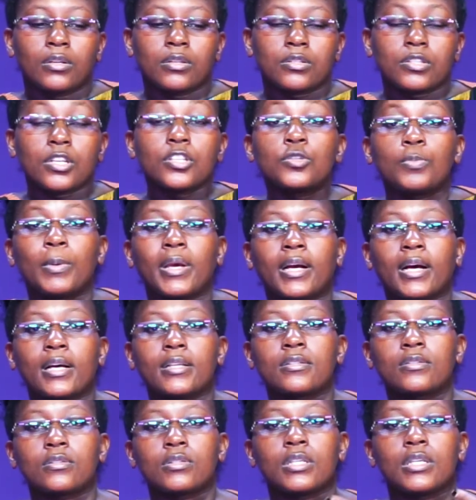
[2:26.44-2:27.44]
change
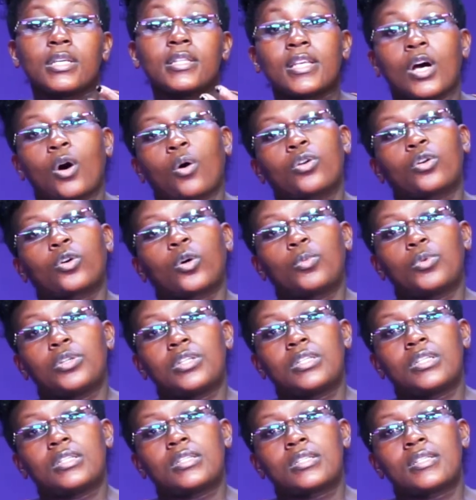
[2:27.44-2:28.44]
makers in their own
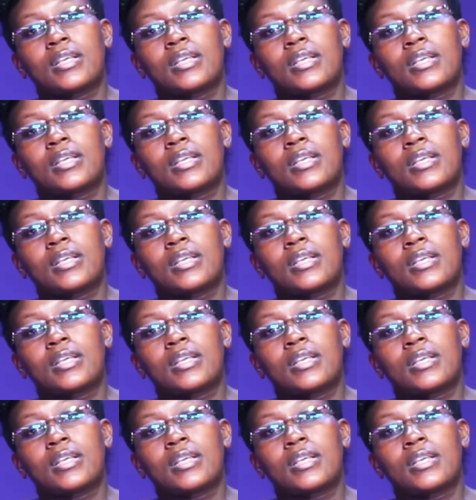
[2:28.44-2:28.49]
communities.